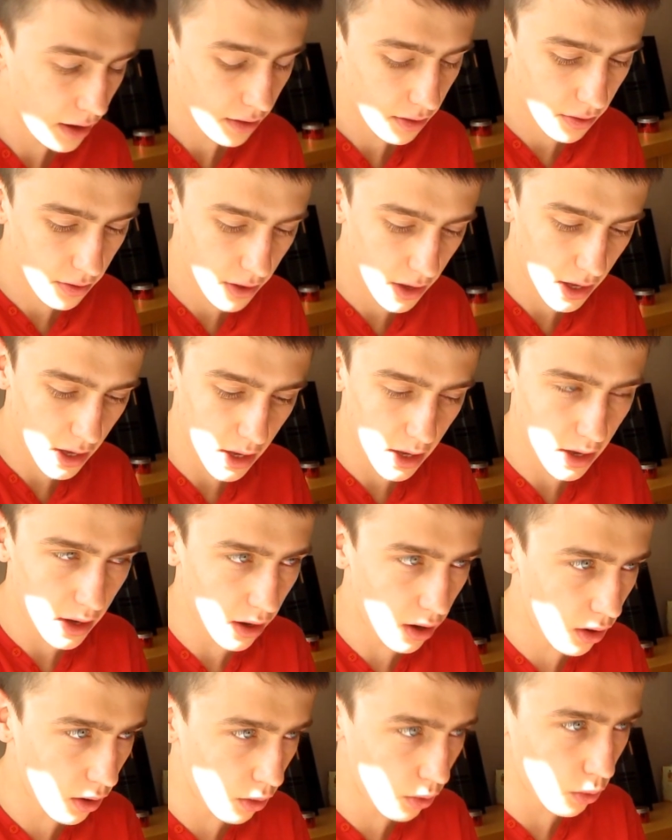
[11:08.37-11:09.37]
the
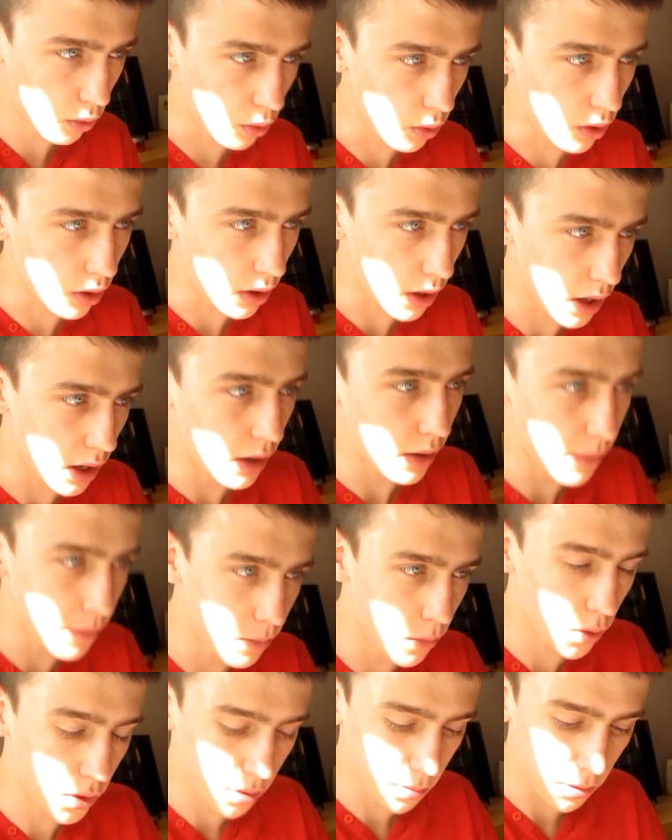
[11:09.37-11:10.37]
whole
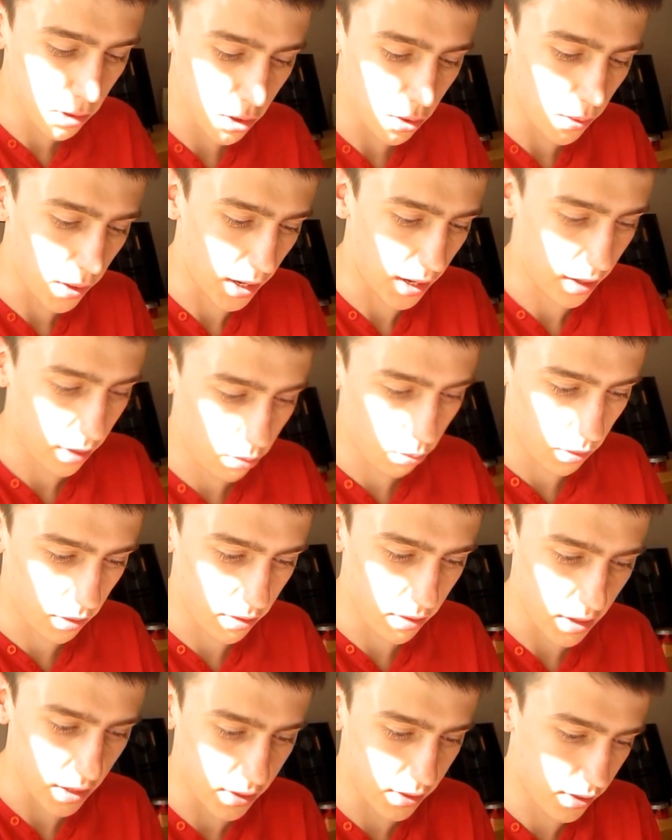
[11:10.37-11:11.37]
whatsamadoohick
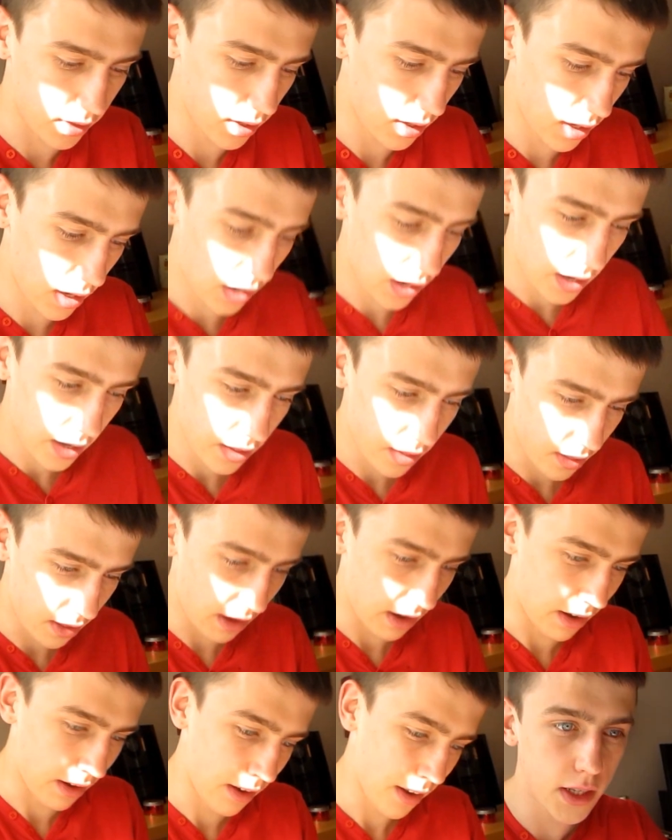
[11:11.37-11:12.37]
with this
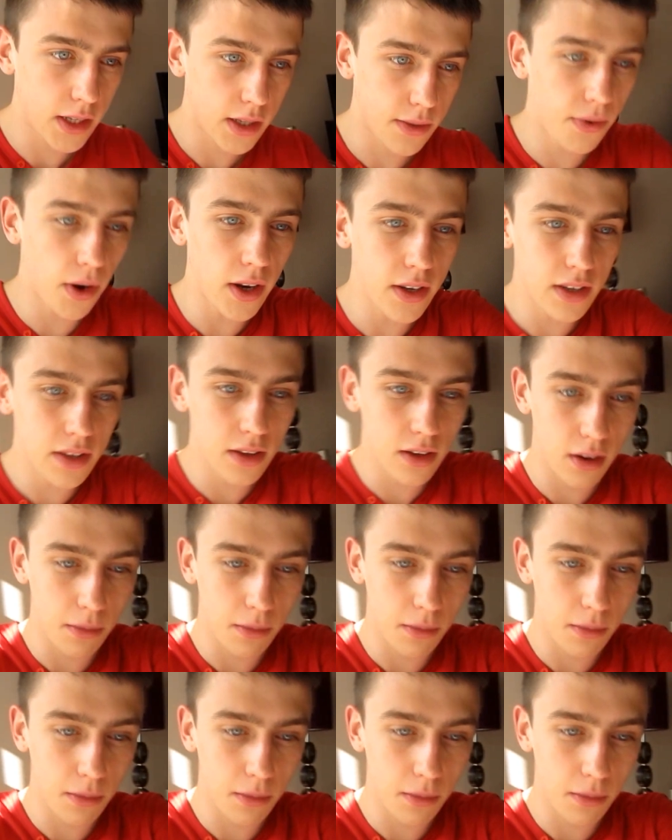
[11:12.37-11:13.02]
thing. It's finding the